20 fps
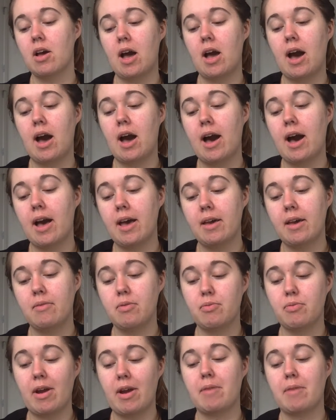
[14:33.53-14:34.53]
I would
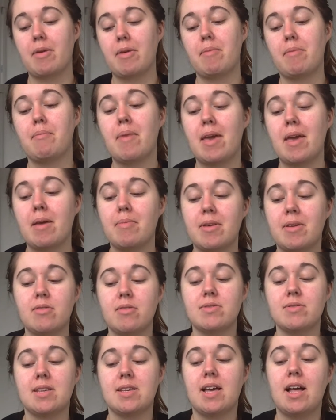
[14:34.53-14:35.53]
recommend maybe
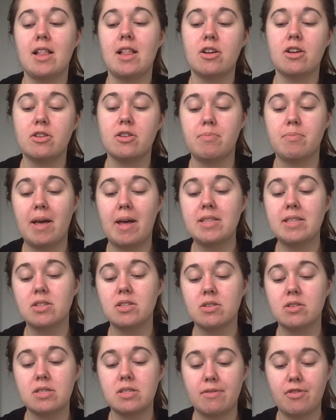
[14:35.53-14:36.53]
using colored
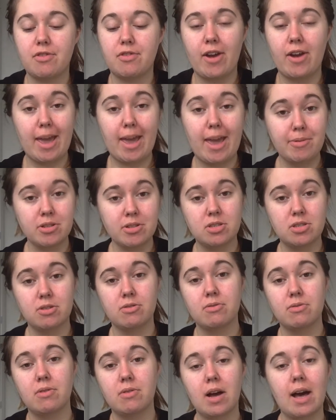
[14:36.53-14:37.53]
pencils if you're able to.
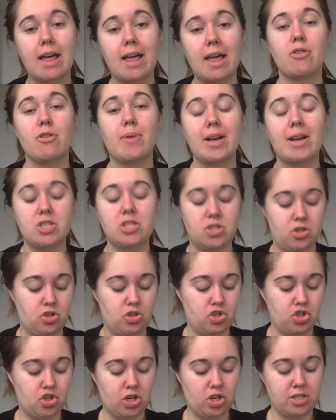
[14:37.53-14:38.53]
Otherwise,
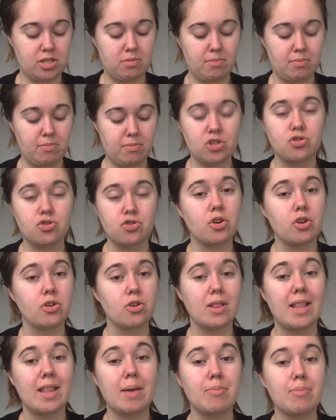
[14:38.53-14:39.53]
just make sure you're
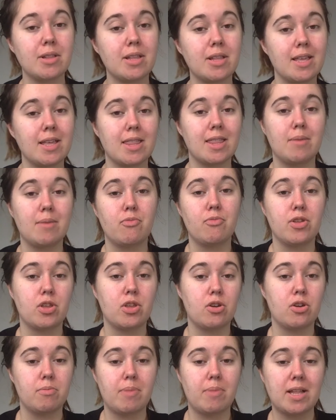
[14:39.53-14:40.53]
labeling them with
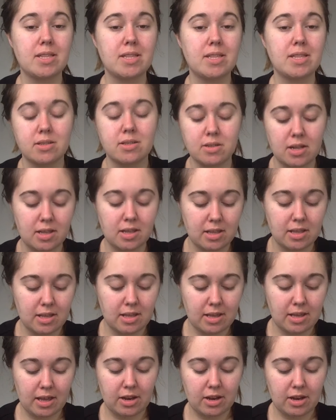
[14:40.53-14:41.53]
your pencil
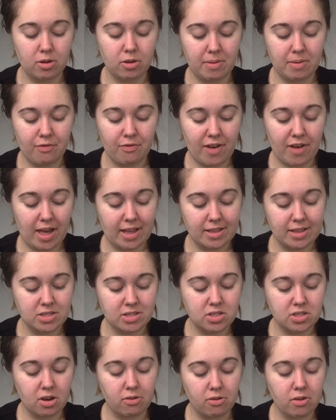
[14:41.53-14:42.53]
and you'll be fine.
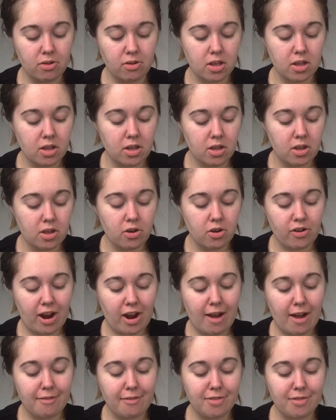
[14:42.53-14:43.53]
So,
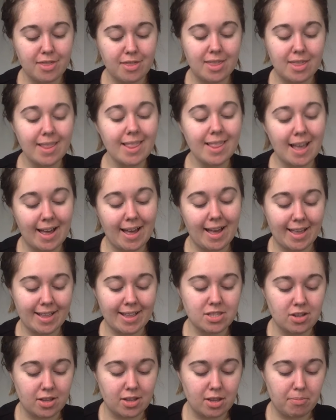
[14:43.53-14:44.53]
graph the lines
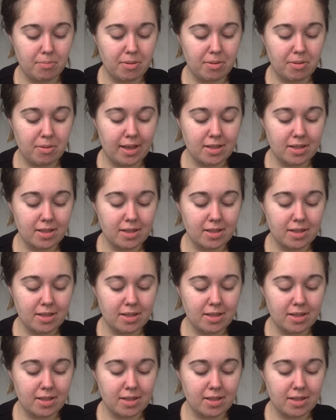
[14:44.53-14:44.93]
on the plane.